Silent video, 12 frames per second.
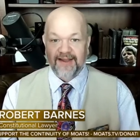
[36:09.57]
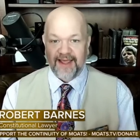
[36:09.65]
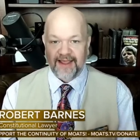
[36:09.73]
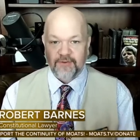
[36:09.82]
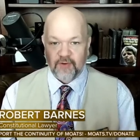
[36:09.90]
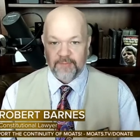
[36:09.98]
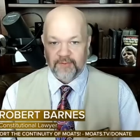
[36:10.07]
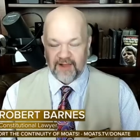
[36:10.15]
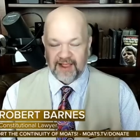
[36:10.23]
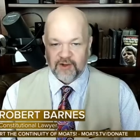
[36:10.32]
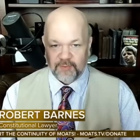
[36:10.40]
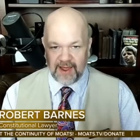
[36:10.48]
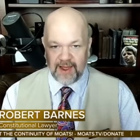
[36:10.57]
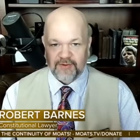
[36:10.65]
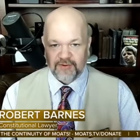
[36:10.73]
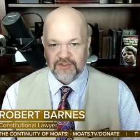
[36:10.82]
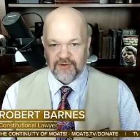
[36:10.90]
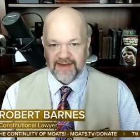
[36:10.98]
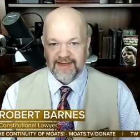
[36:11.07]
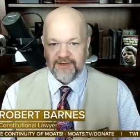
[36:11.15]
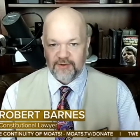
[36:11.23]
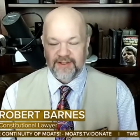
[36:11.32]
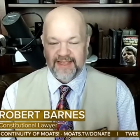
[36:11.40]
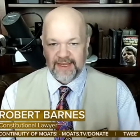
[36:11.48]
unlike what Barack Obama was trying to
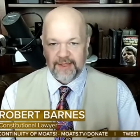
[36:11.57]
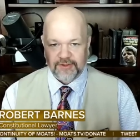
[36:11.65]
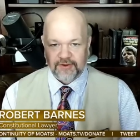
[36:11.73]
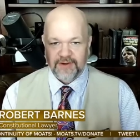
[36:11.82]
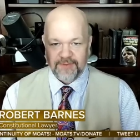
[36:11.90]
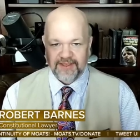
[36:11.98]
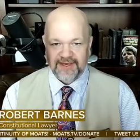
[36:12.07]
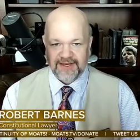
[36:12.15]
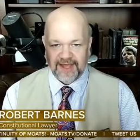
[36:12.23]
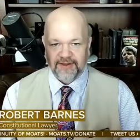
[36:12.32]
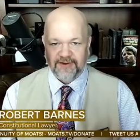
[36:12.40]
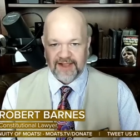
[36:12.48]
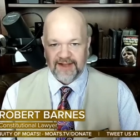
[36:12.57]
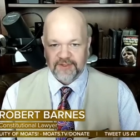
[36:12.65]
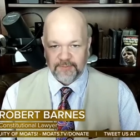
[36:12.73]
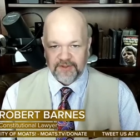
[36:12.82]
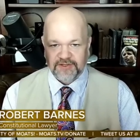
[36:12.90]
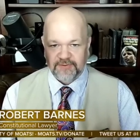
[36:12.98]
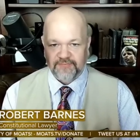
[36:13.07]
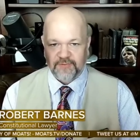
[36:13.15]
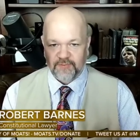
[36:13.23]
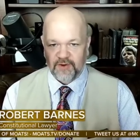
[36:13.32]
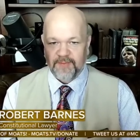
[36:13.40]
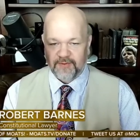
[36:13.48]
do in getting a $30 million contribution
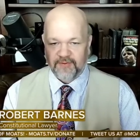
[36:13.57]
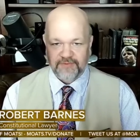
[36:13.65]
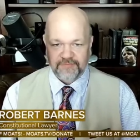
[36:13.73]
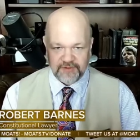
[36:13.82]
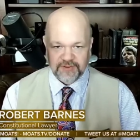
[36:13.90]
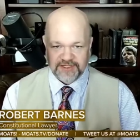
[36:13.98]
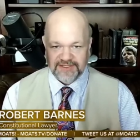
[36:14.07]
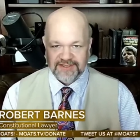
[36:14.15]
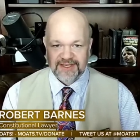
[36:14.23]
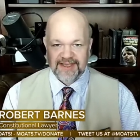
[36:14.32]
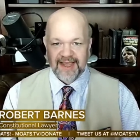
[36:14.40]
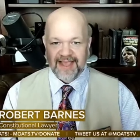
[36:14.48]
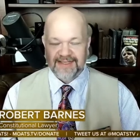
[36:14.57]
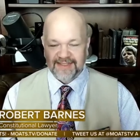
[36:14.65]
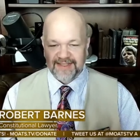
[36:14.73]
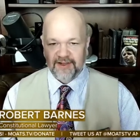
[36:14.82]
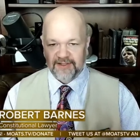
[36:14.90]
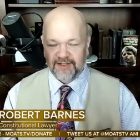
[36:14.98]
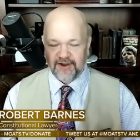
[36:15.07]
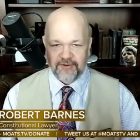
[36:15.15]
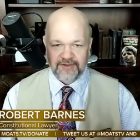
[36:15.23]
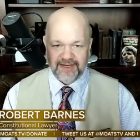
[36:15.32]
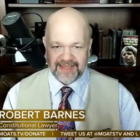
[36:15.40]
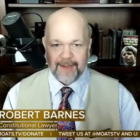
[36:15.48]
from one member of the Fugees, as
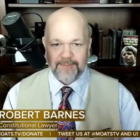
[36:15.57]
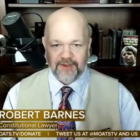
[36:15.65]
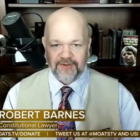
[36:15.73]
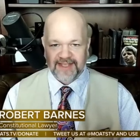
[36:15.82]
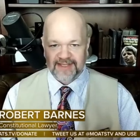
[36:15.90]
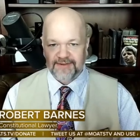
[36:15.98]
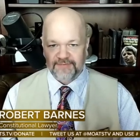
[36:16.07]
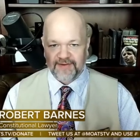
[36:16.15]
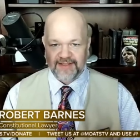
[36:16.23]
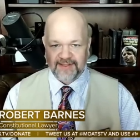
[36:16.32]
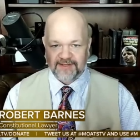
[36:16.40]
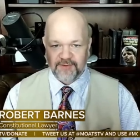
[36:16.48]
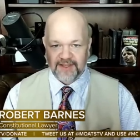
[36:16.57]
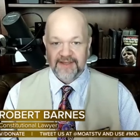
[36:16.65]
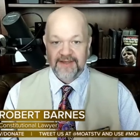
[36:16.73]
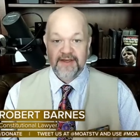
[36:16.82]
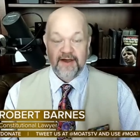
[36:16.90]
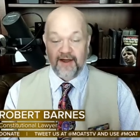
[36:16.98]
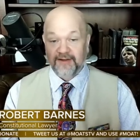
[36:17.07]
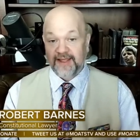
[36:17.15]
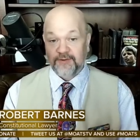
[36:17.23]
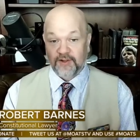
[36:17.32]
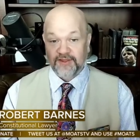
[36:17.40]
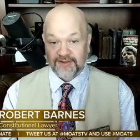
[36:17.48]
Leonardo DiCaprio testified this week,
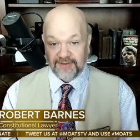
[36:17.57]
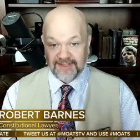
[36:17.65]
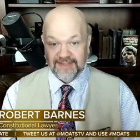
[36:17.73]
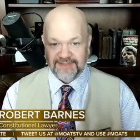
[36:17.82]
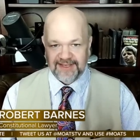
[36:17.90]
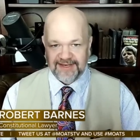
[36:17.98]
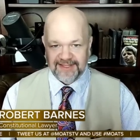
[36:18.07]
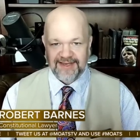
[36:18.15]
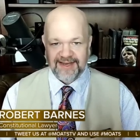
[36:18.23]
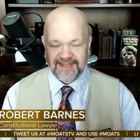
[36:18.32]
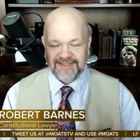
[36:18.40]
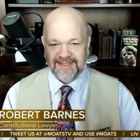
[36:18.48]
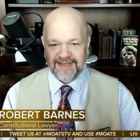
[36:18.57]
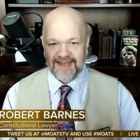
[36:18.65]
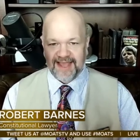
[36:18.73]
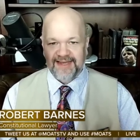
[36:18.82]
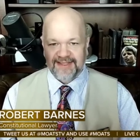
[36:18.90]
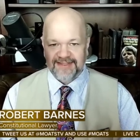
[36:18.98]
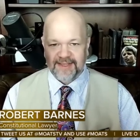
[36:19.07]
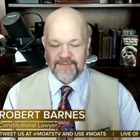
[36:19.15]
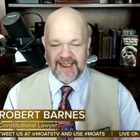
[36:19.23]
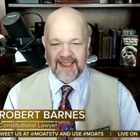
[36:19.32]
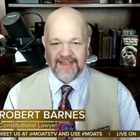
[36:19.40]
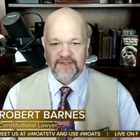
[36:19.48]
unlike what the Clintons did in the 1990s en
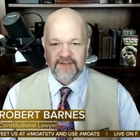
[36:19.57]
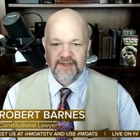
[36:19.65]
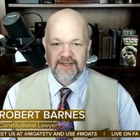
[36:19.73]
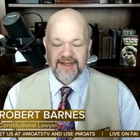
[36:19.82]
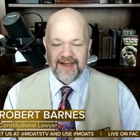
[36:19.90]
masse.